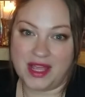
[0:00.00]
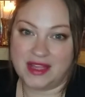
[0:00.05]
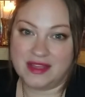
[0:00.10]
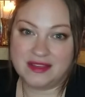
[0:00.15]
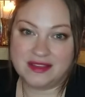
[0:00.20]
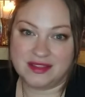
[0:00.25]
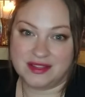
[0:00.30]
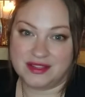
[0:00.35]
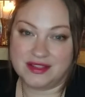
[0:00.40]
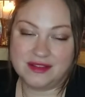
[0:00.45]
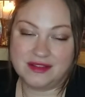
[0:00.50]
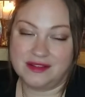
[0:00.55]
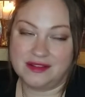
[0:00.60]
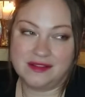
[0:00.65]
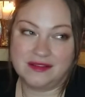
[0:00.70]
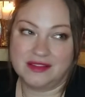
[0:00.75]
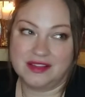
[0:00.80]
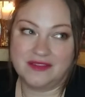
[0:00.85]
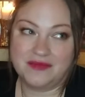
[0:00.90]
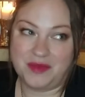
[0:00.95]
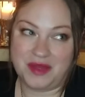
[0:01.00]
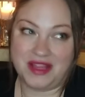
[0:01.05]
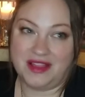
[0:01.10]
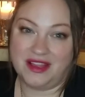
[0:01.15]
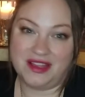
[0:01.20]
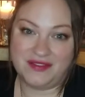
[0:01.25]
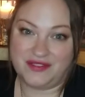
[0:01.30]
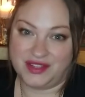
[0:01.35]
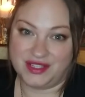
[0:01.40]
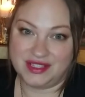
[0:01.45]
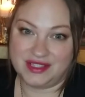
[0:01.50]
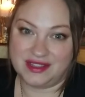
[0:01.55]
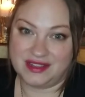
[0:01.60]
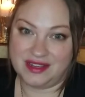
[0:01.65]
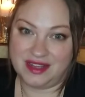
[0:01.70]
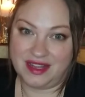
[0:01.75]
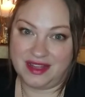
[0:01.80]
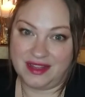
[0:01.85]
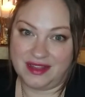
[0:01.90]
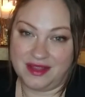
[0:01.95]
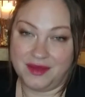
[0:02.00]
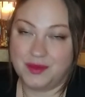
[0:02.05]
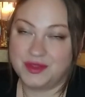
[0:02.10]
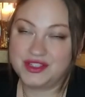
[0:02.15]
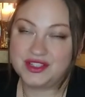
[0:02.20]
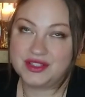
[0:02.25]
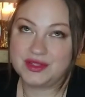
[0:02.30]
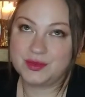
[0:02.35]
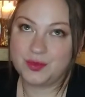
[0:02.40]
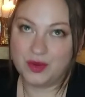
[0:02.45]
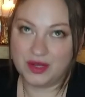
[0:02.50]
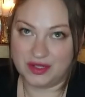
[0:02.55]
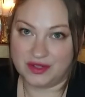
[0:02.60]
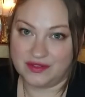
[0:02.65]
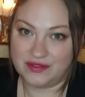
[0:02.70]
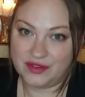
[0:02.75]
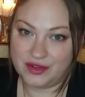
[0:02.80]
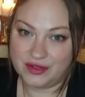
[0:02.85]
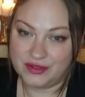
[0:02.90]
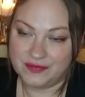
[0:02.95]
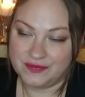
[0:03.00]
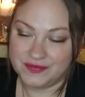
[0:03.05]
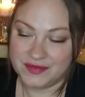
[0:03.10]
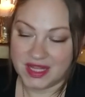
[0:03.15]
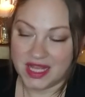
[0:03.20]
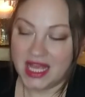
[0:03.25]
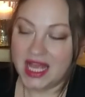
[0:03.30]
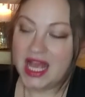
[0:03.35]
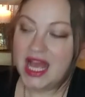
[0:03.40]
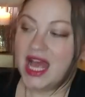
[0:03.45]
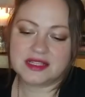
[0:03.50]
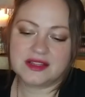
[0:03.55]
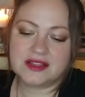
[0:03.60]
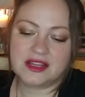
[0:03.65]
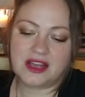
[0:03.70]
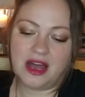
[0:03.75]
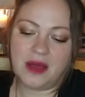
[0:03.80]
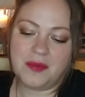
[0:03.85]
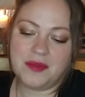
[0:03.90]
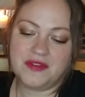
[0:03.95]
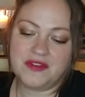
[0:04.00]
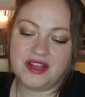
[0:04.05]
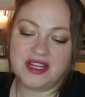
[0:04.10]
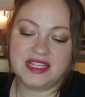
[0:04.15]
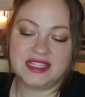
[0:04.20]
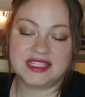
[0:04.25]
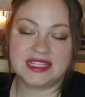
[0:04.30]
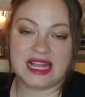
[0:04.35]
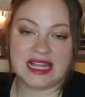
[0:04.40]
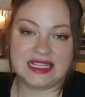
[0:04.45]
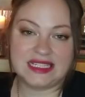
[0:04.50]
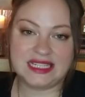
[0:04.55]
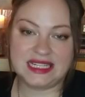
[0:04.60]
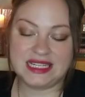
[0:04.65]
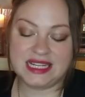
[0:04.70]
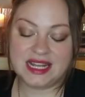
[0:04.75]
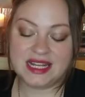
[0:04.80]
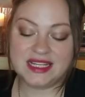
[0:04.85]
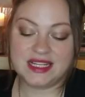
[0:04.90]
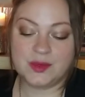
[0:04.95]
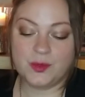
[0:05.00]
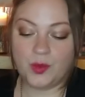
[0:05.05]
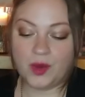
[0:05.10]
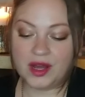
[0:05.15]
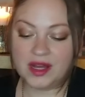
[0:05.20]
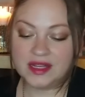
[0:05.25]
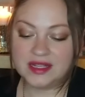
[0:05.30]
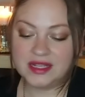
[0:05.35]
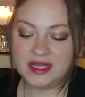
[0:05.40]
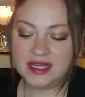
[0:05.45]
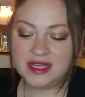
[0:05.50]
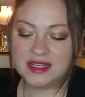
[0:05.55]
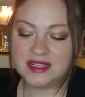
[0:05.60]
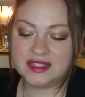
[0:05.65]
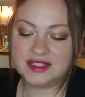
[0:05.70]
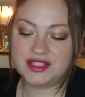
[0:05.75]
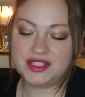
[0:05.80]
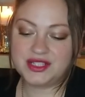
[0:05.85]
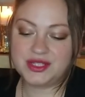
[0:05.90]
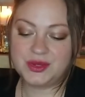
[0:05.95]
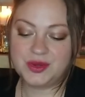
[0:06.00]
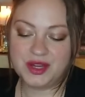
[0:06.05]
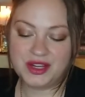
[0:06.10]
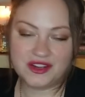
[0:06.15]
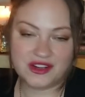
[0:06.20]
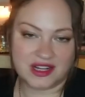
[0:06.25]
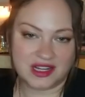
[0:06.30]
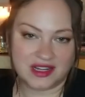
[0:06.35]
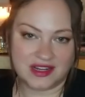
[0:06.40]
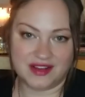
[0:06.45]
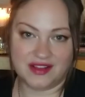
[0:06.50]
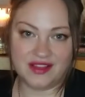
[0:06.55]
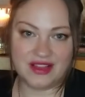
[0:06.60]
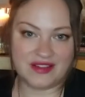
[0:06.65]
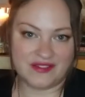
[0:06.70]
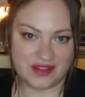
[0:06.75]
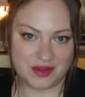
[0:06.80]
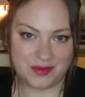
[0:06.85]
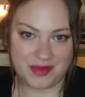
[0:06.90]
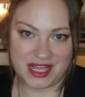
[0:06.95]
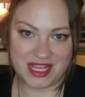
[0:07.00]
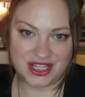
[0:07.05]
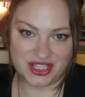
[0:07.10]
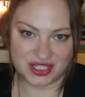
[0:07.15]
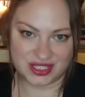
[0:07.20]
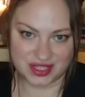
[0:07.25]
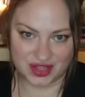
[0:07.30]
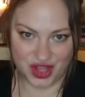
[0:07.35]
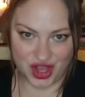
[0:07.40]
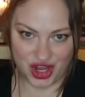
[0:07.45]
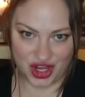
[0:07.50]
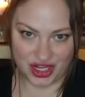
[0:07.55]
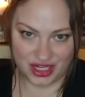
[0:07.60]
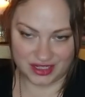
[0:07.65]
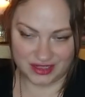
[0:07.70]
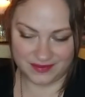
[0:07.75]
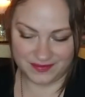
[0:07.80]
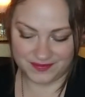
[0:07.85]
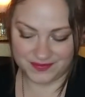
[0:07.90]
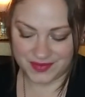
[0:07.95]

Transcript: way to live my life on Sunday. It was just wonderful. The copyright is nineteen ninety-one and it's two hundred eleven pages long.